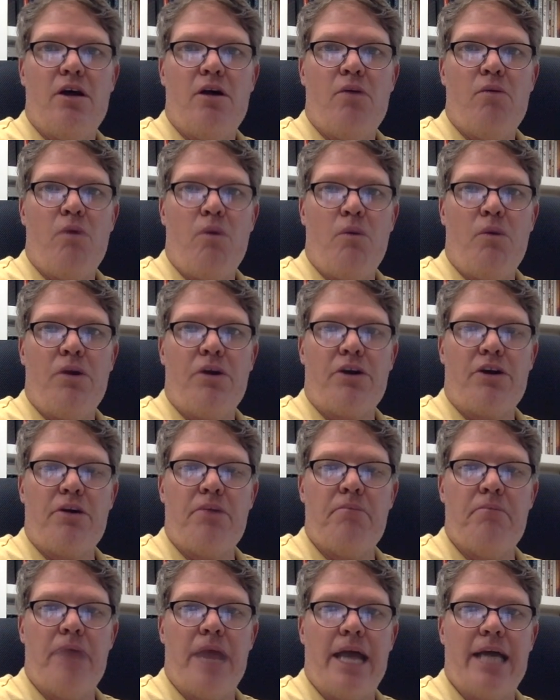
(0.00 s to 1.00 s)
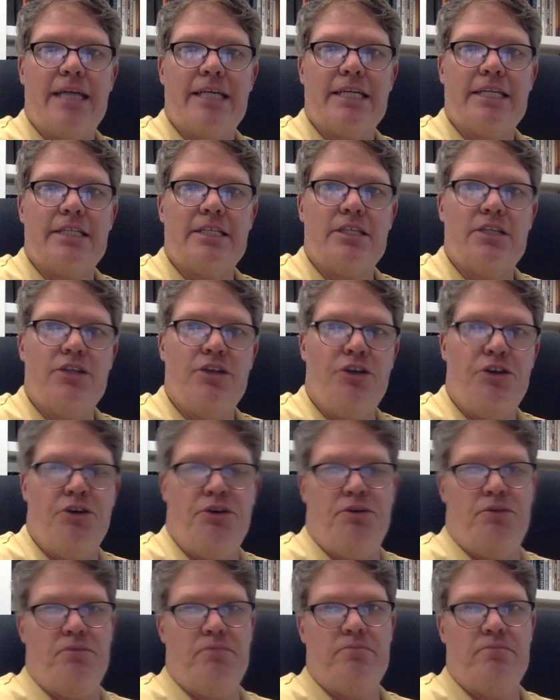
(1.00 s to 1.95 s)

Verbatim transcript: what we are commanded to do.